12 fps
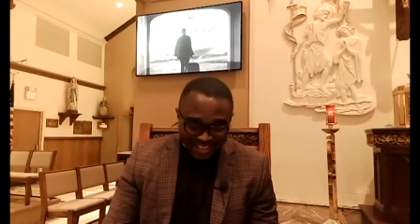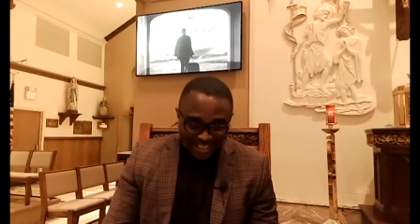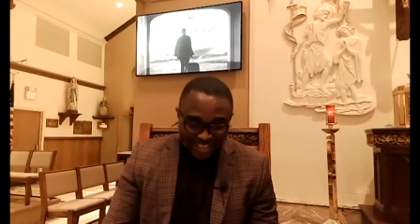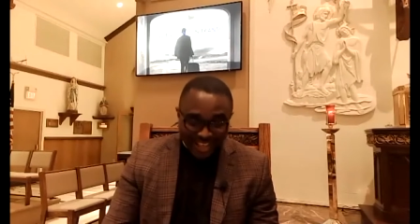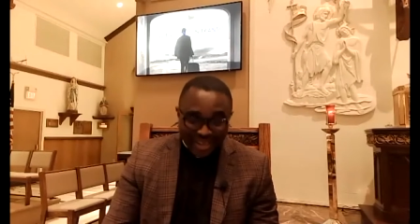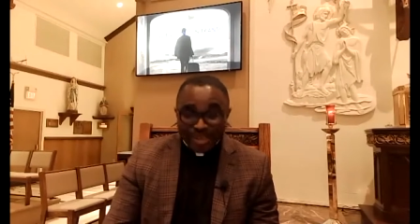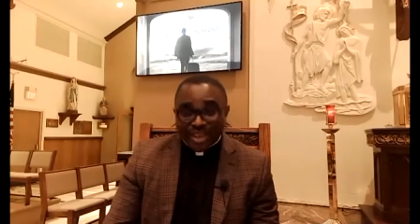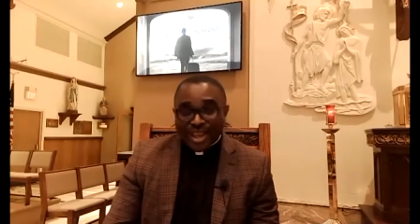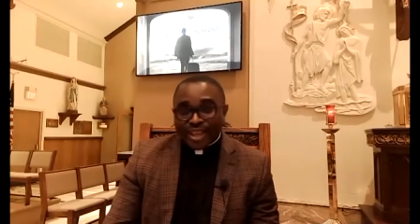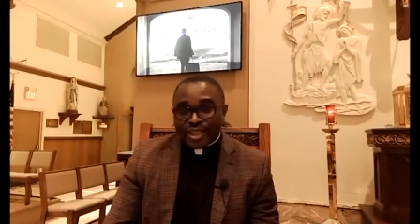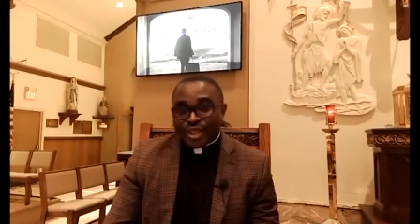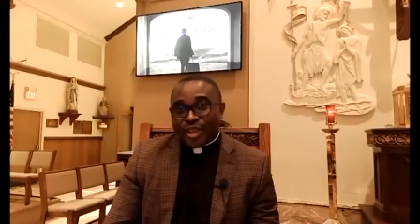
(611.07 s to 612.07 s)
Uh,
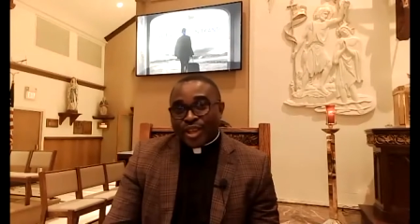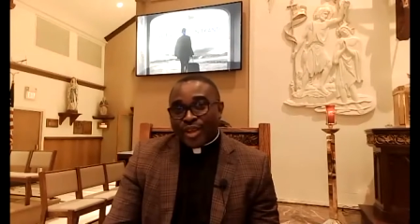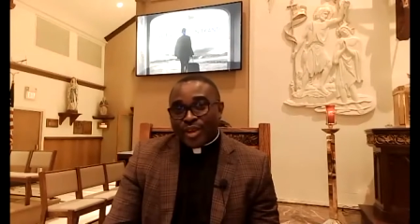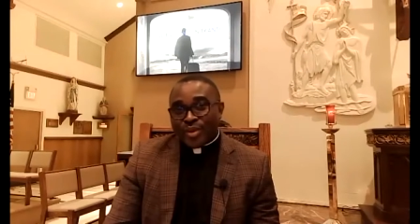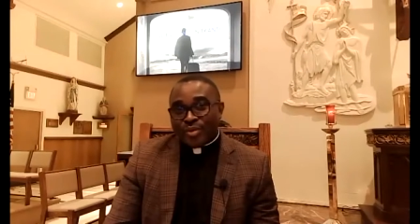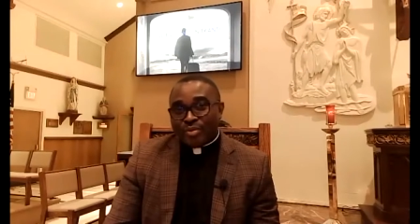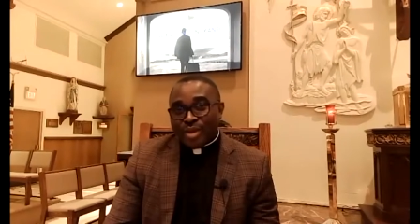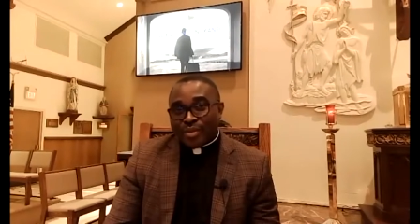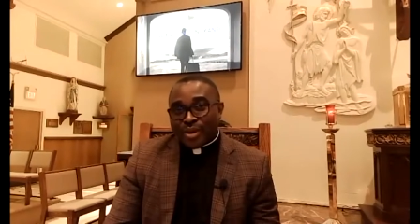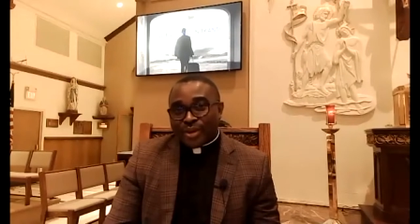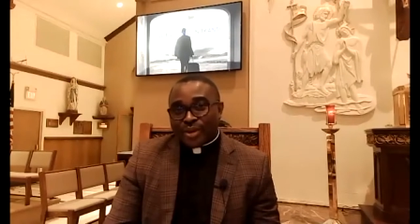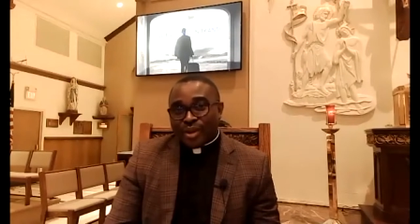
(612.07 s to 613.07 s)
largely
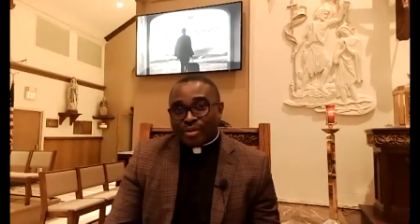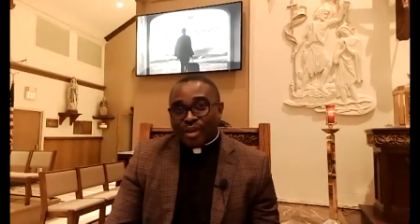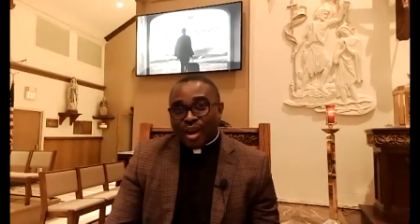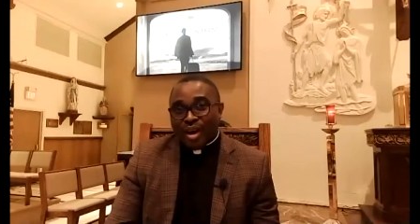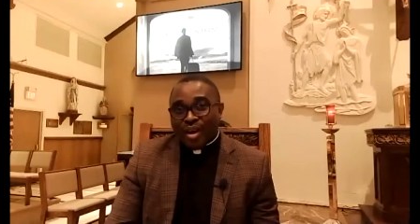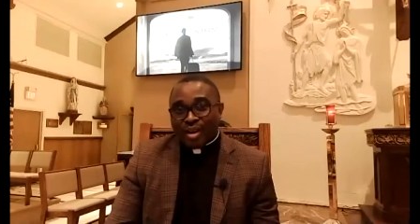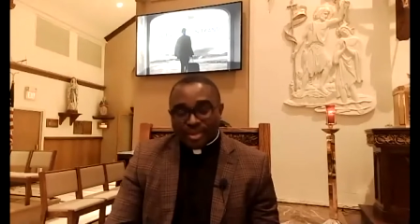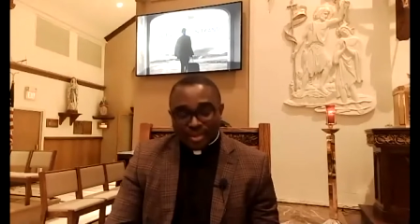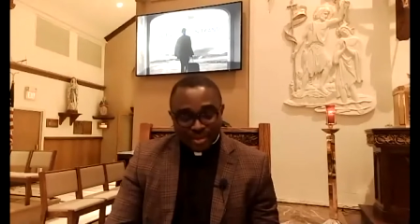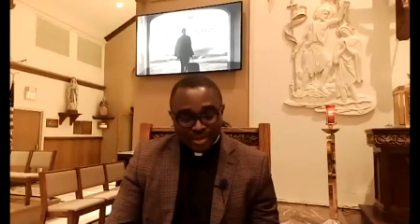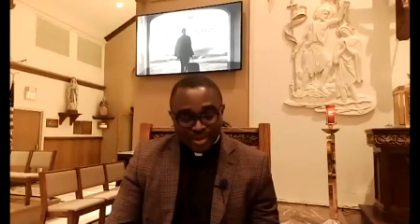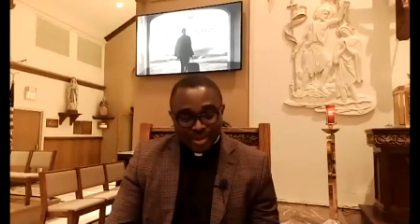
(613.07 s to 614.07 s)
members of
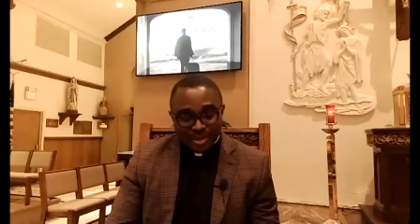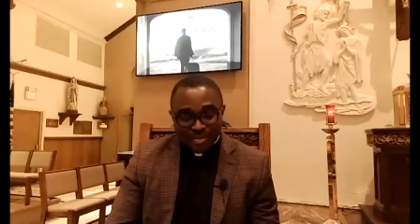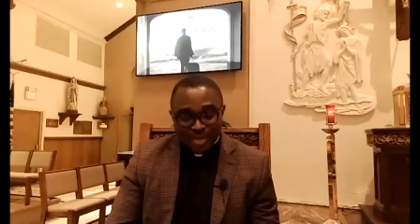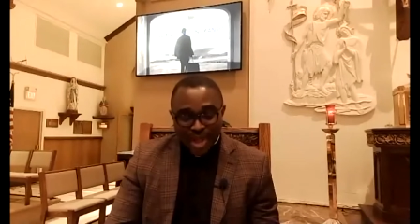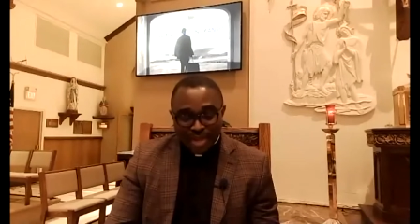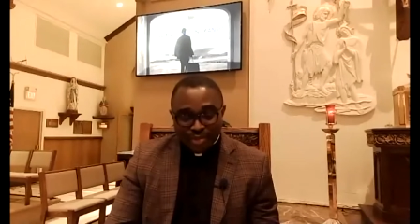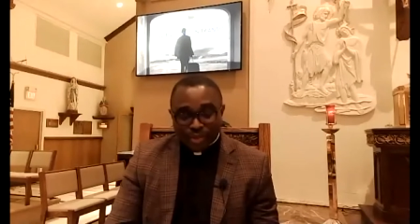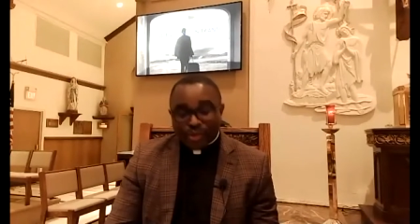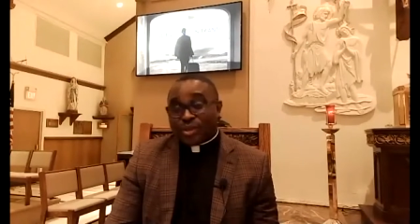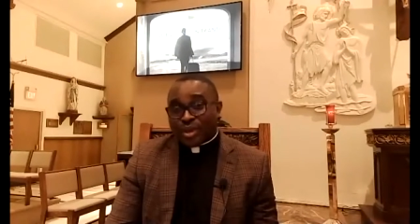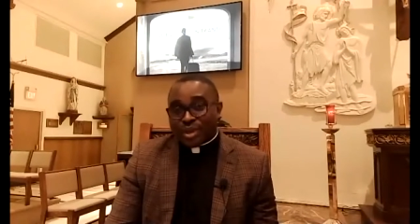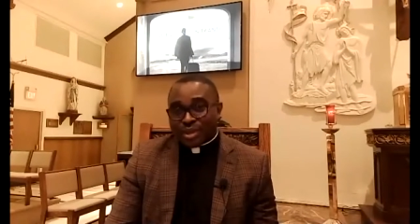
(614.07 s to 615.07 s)
our Bible
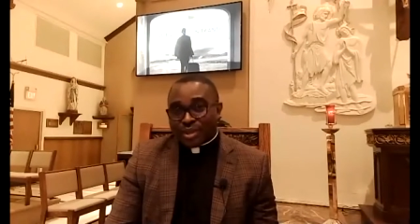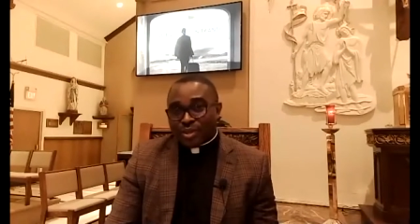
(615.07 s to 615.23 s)
study.